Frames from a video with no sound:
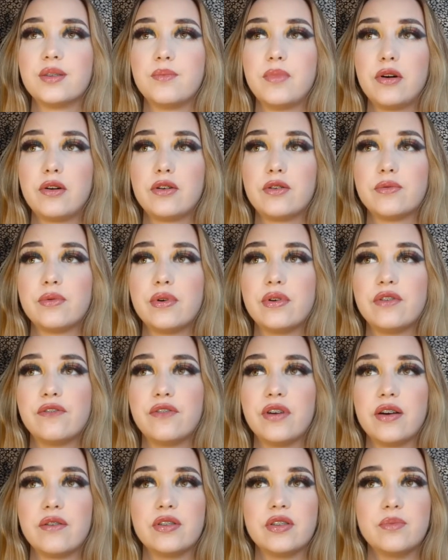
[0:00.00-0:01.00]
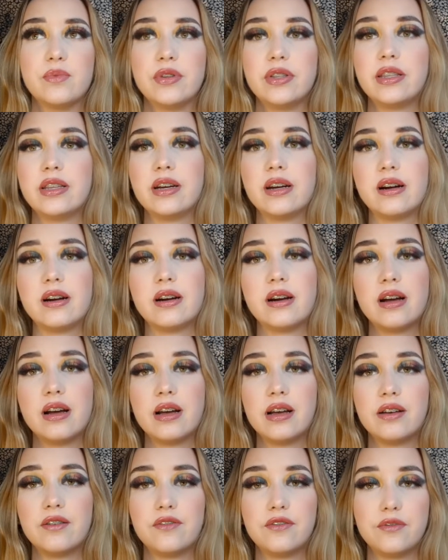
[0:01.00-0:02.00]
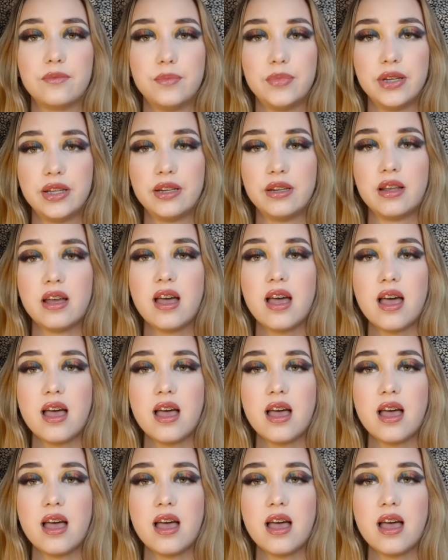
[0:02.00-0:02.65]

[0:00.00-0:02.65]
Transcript: about coronavirus, but there have been